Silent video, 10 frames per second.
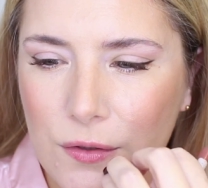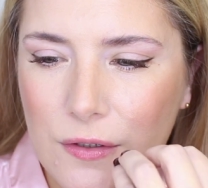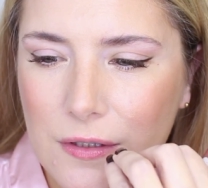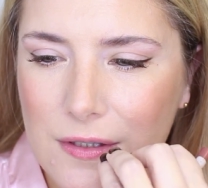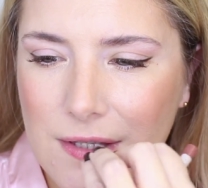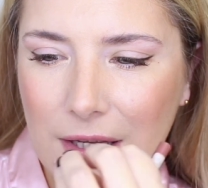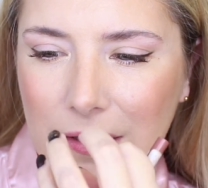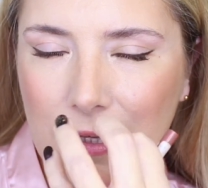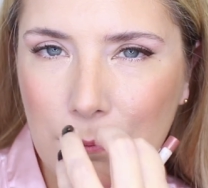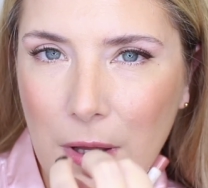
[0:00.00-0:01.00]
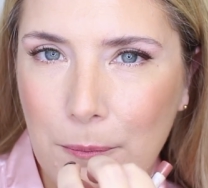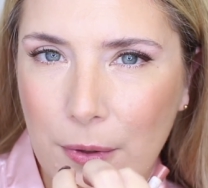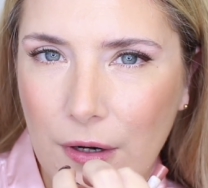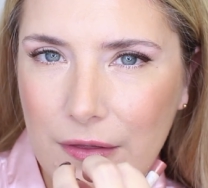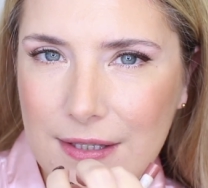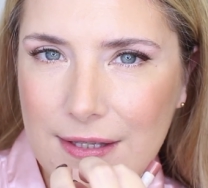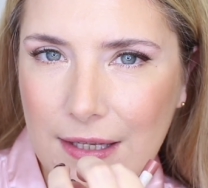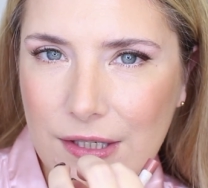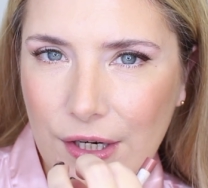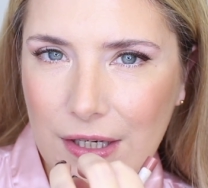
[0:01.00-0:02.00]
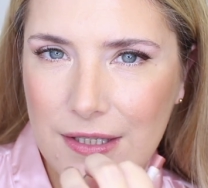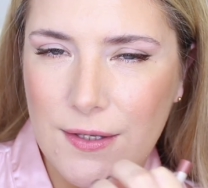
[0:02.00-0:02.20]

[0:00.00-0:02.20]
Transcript: look slightly plumper on the center.